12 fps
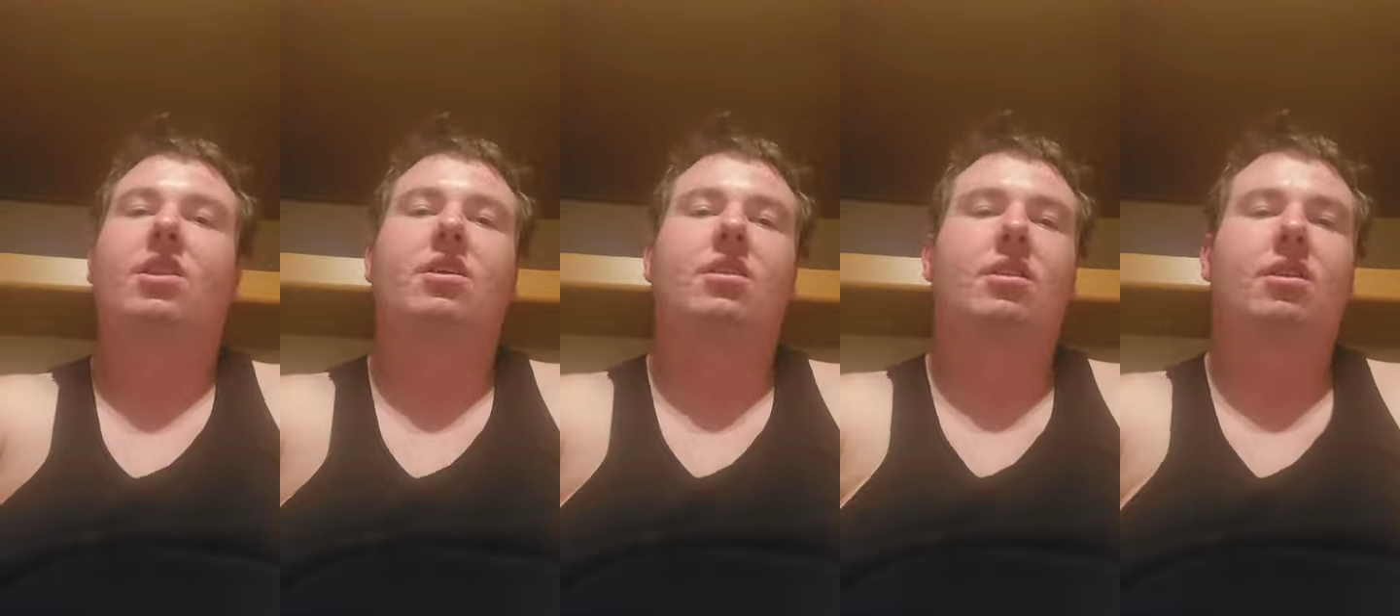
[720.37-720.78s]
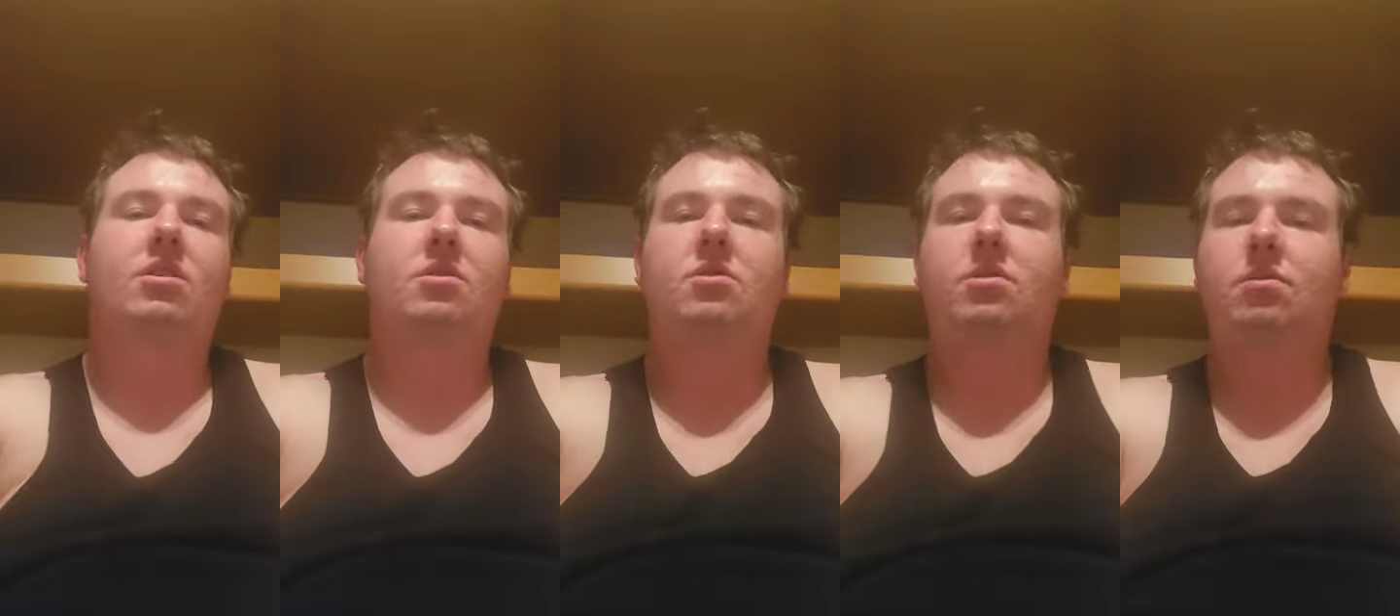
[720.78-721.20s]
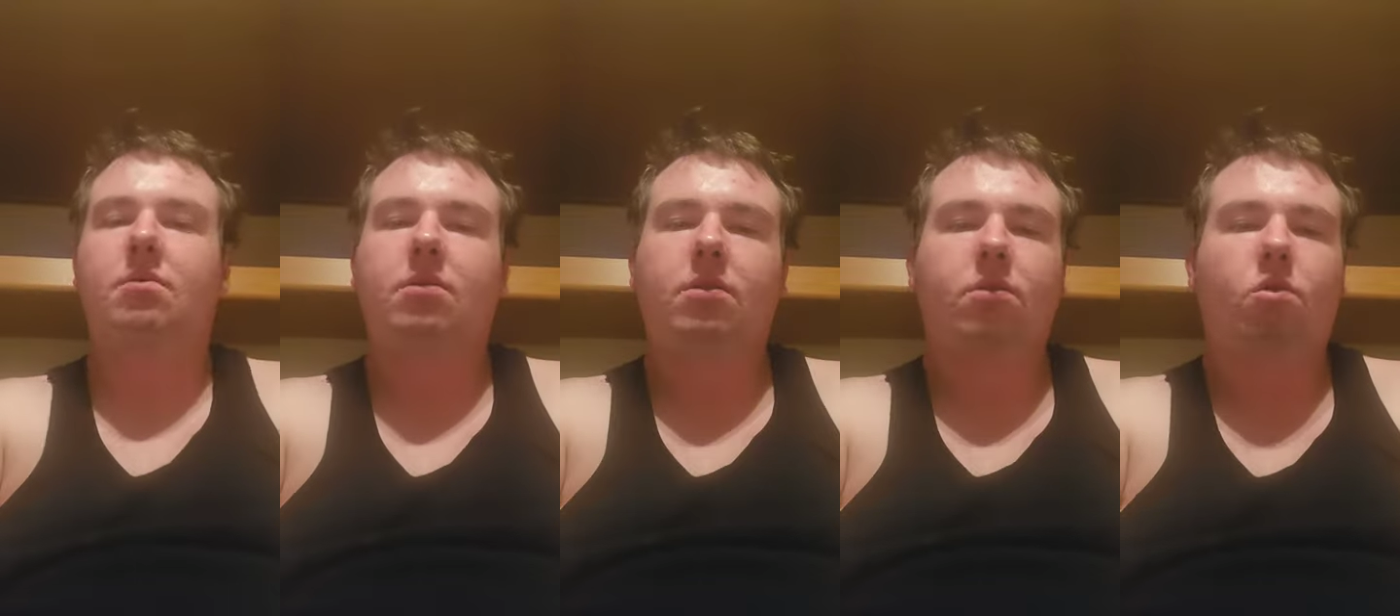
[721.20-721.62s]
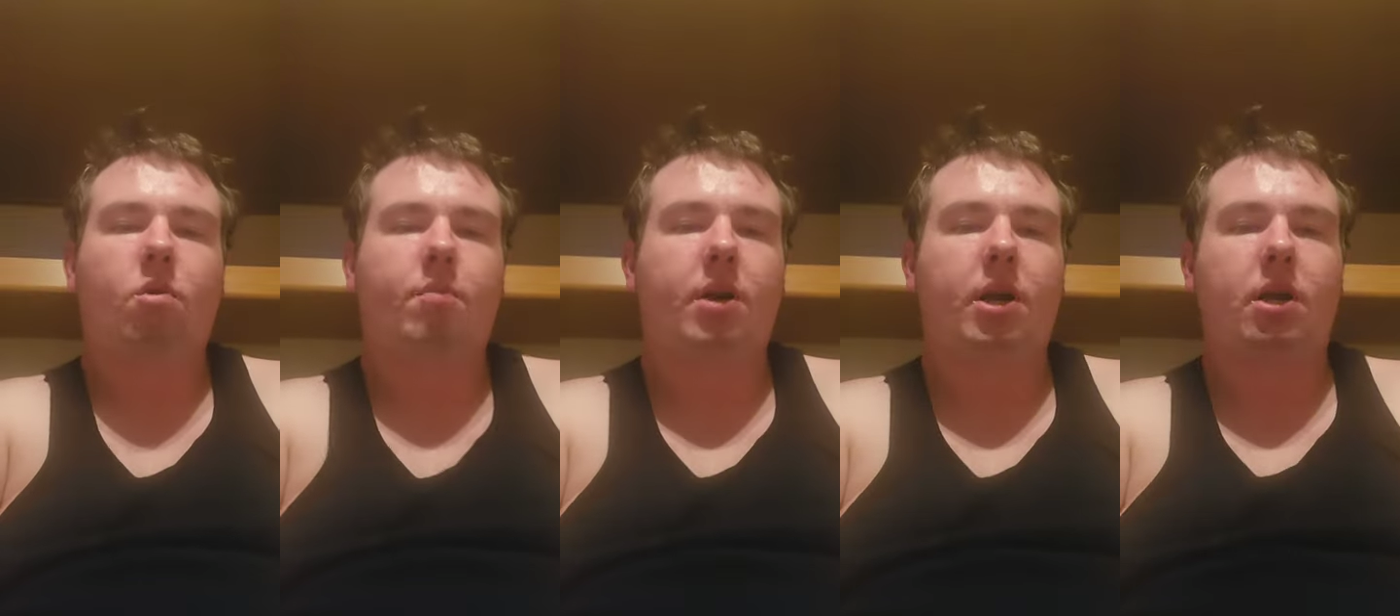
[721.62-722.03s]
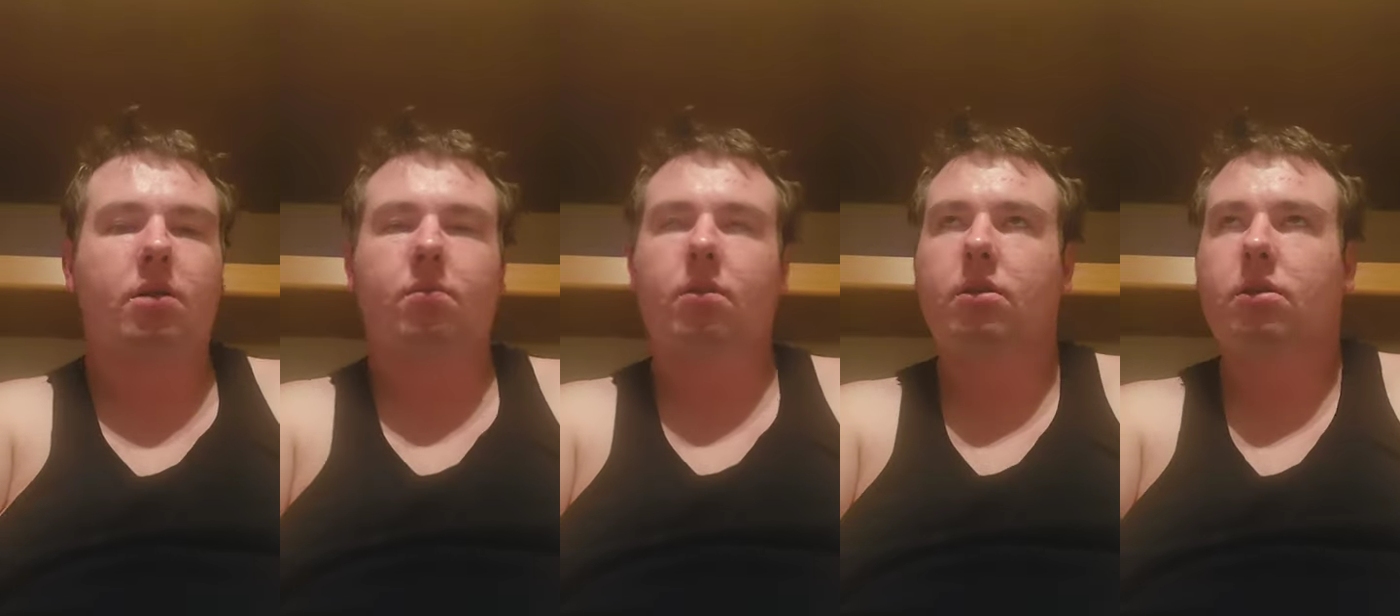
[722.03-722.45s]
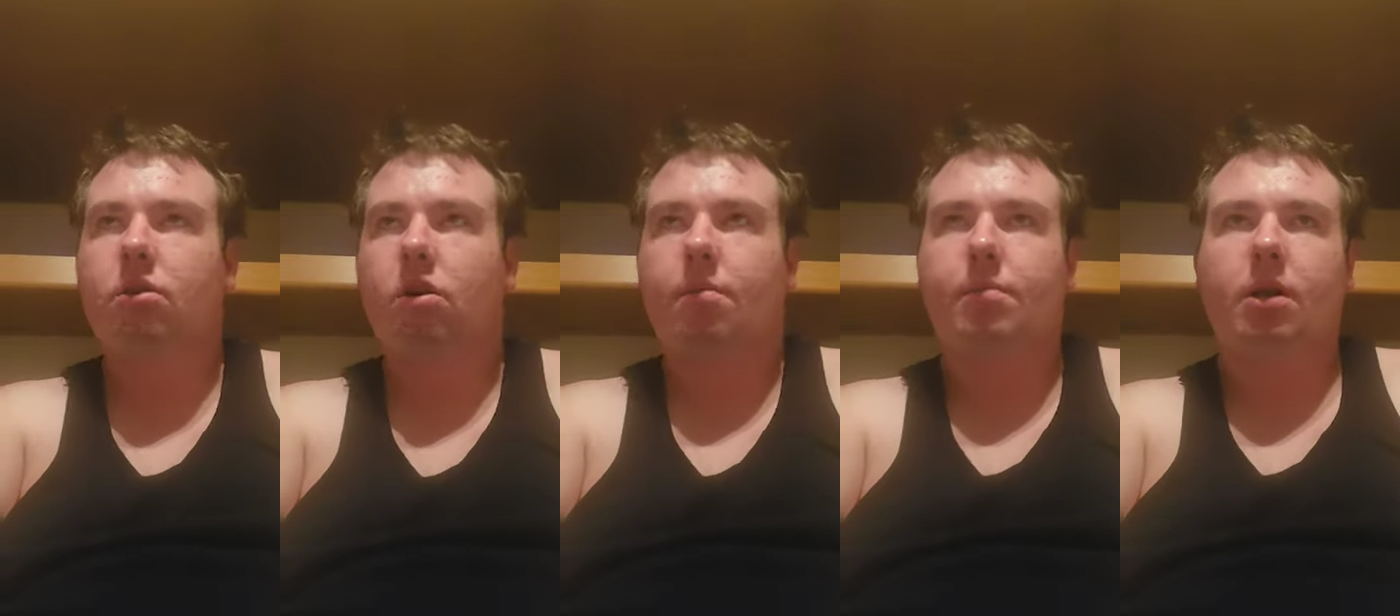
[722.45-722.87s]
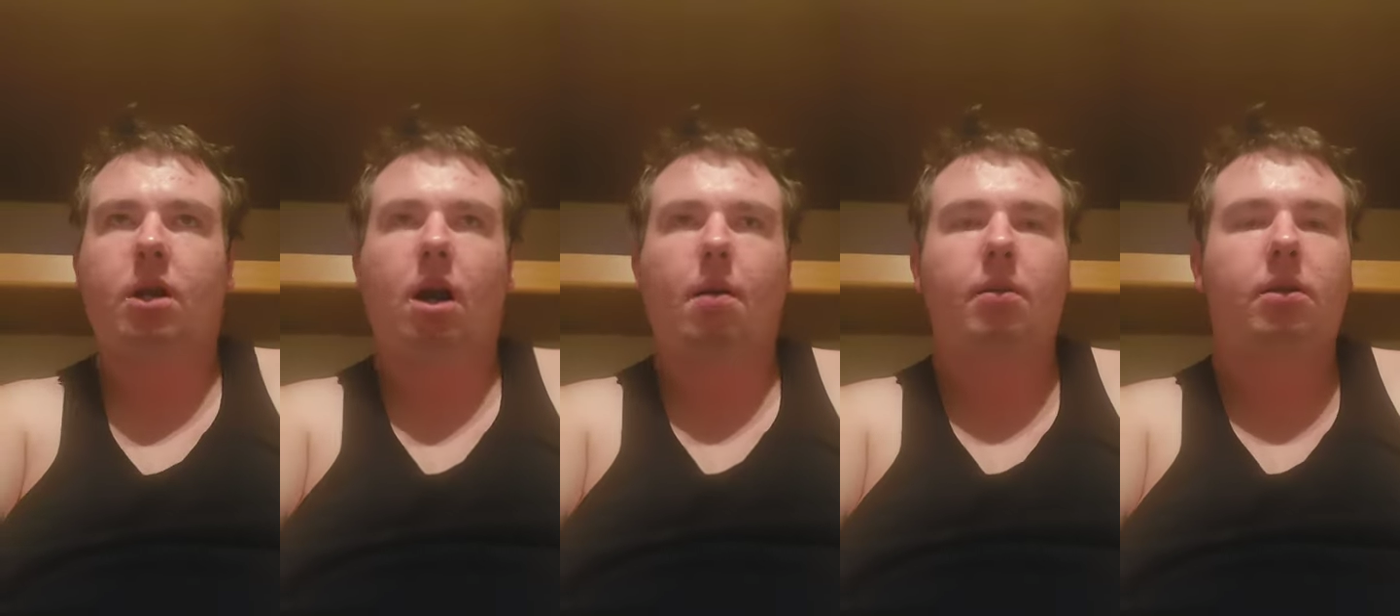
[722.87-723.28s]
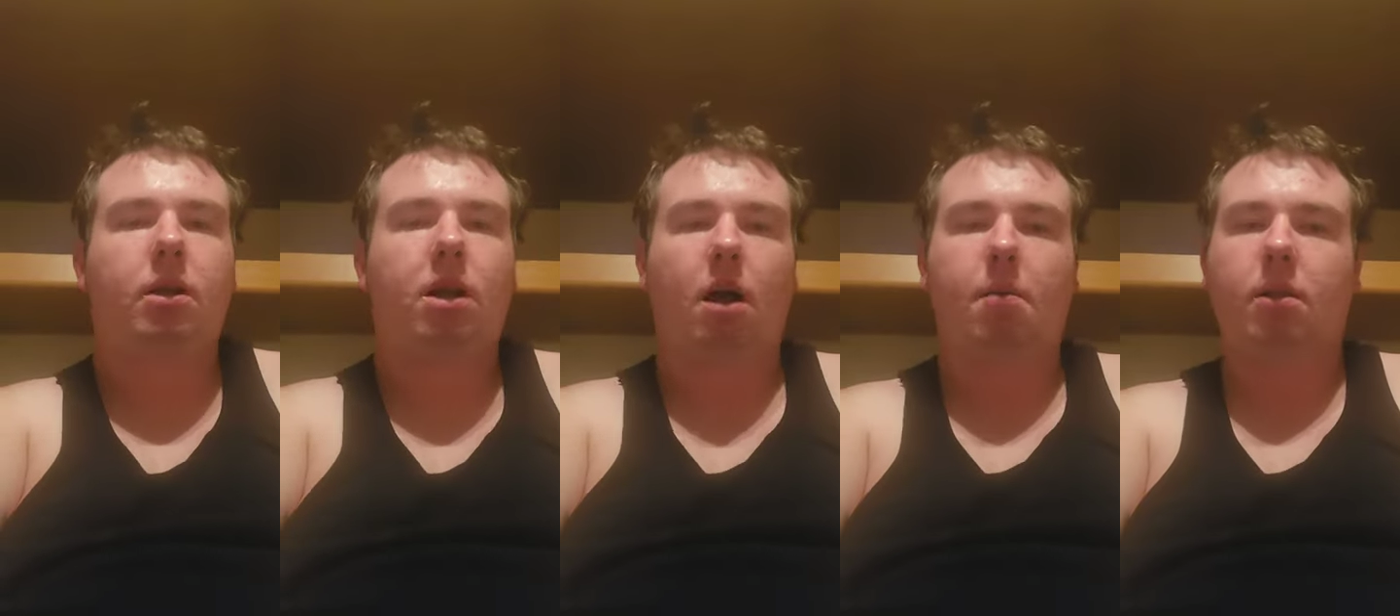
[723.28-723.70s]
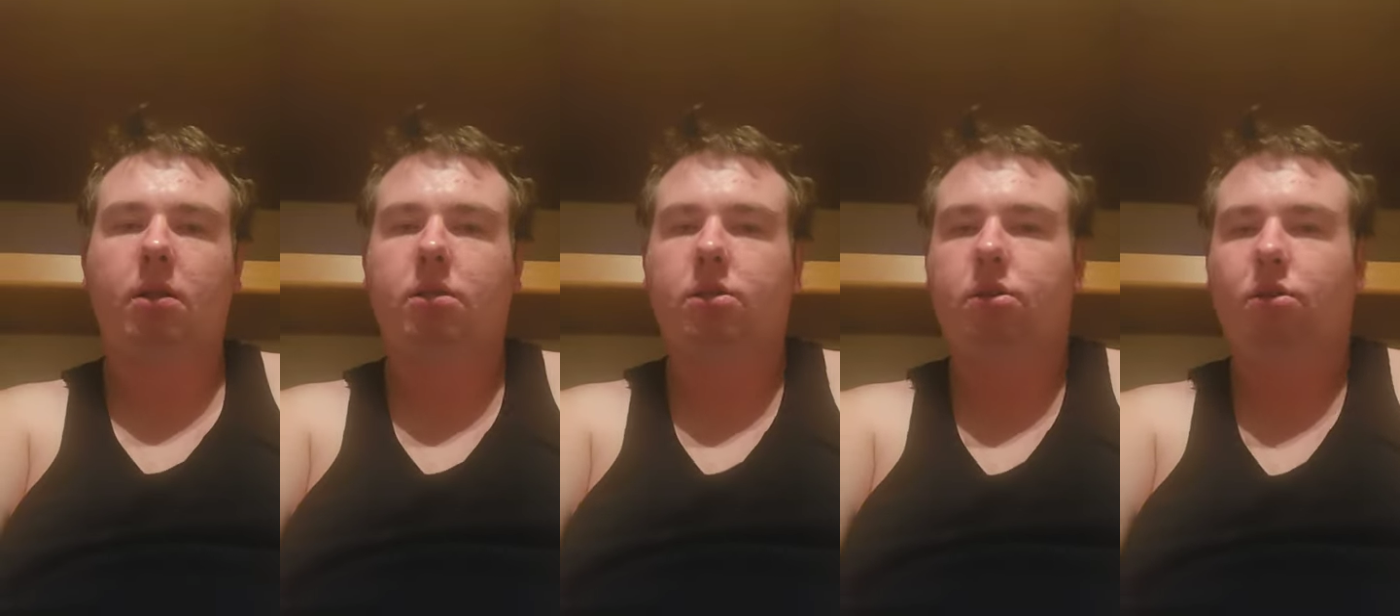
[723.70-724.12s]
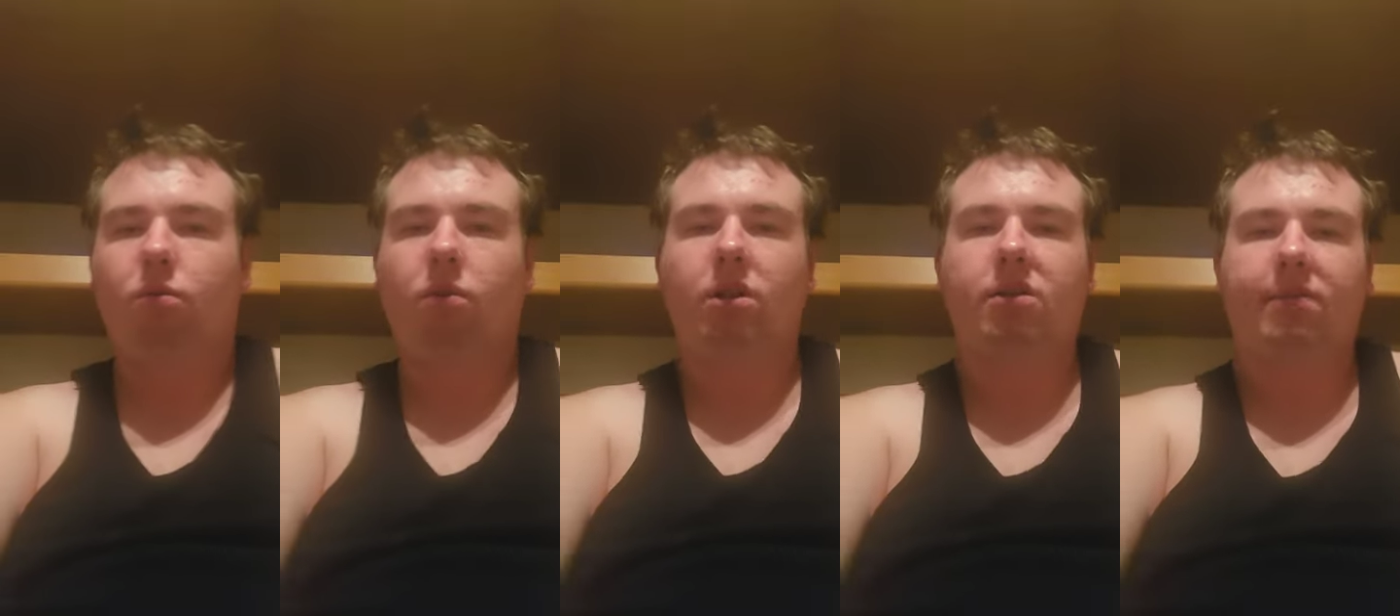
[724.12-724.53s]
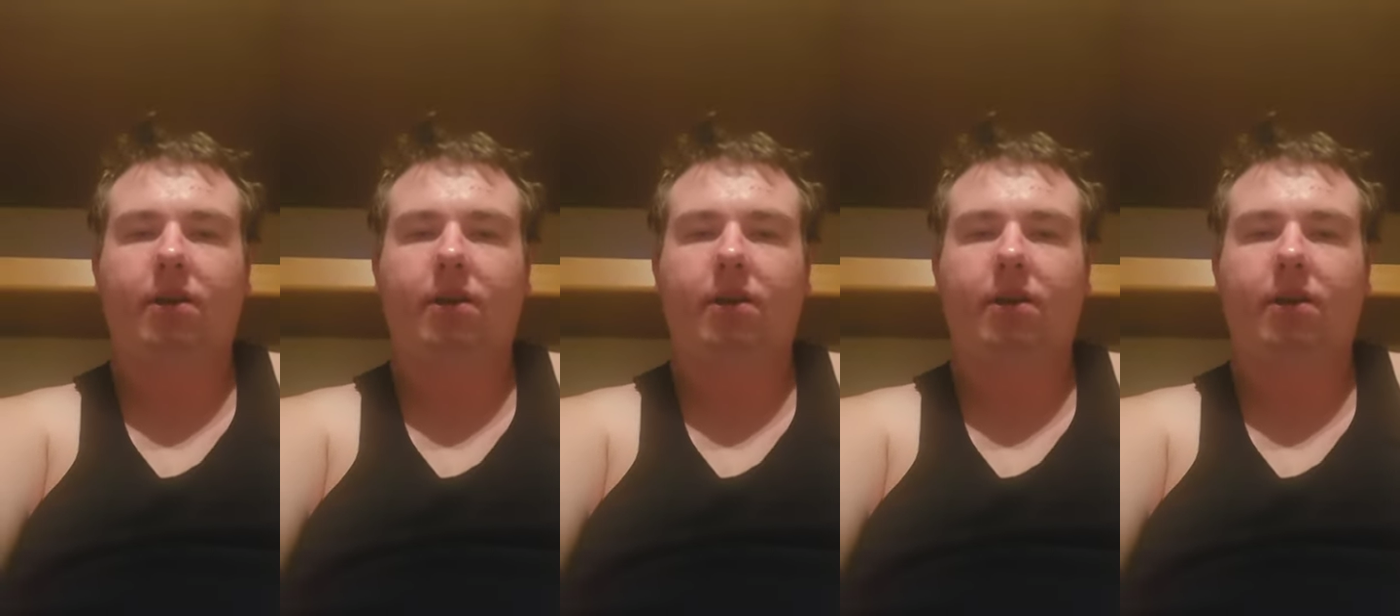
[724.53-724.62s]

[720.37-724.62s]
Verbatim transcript: that these corporate these corporate goblins and ghoulies